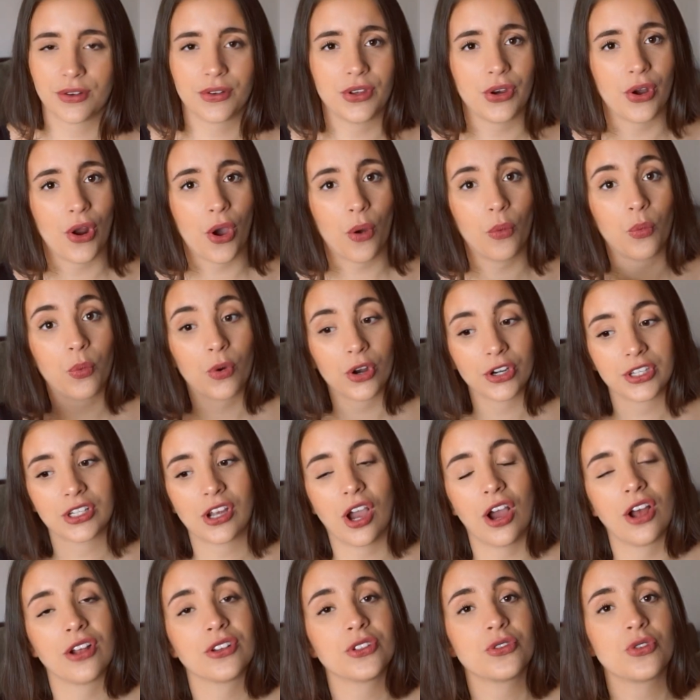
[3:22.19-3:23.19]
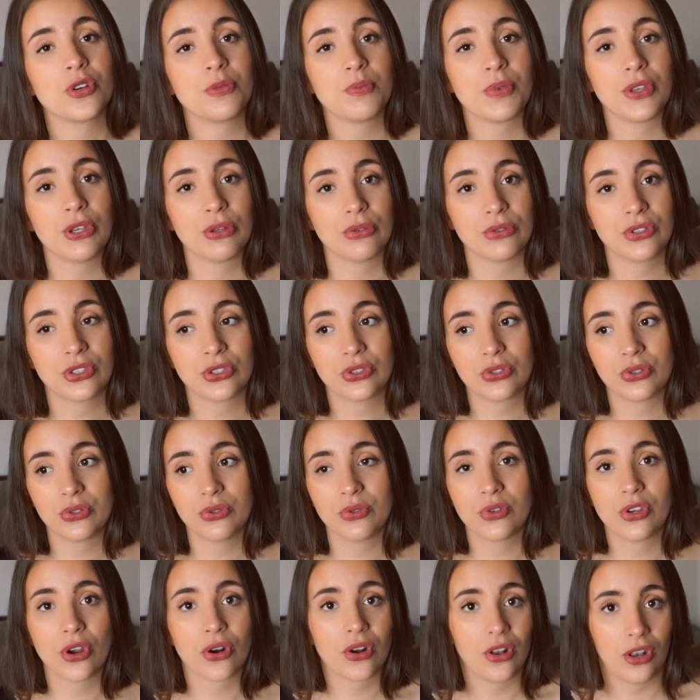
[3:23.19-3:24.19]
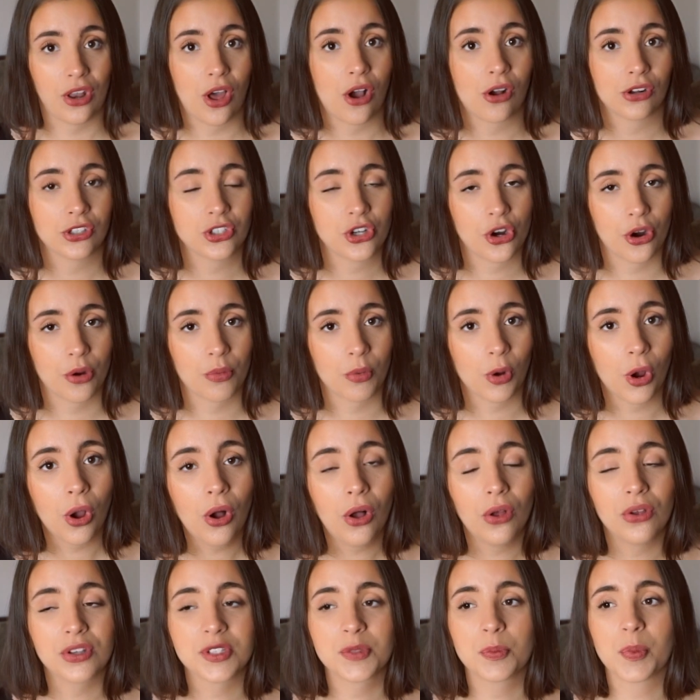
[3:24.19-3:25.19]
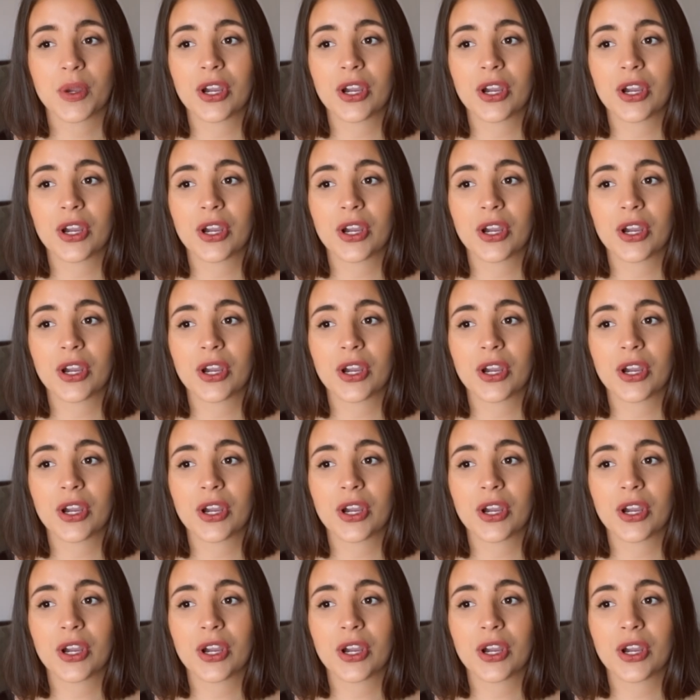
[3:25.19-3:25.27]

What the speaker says: you know, what contributes to your long-term goals.